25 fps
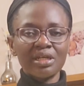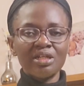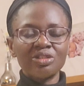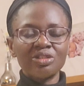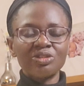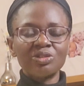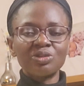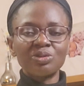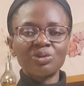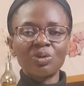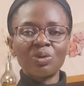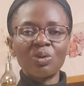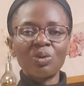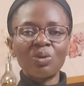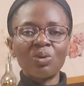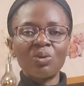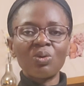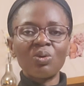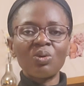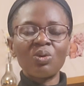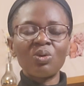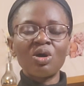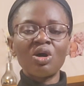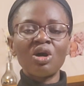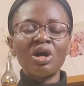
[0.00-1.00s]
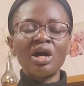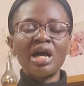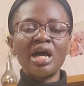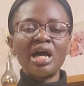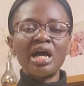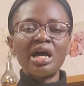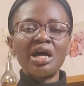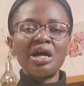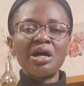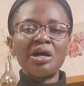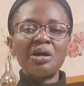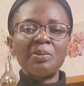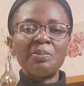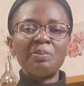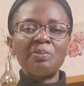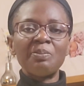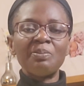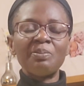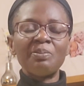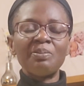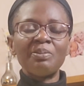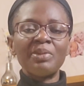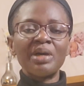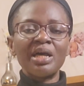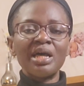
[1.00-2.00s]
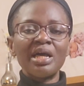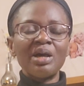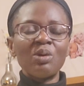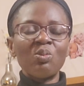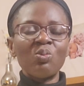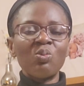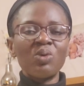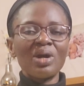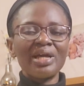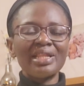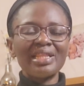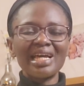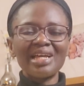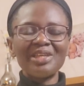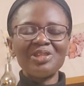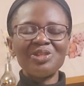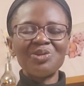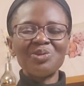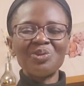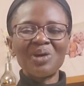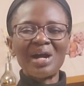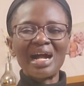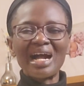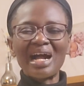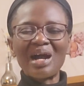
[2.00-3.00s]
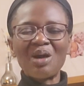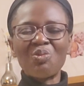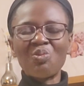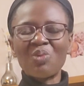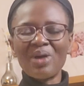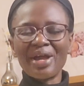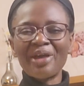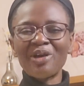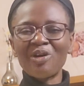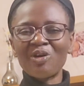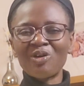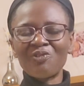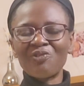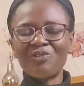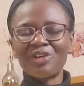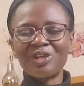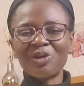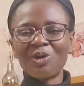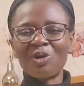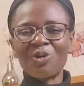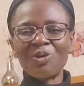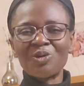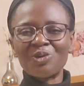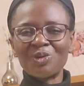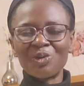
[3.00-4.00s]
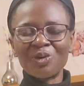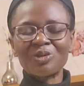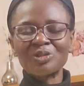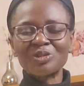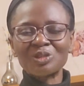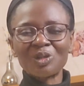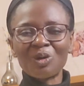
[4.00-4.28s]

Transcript: So whether you are aware of it or not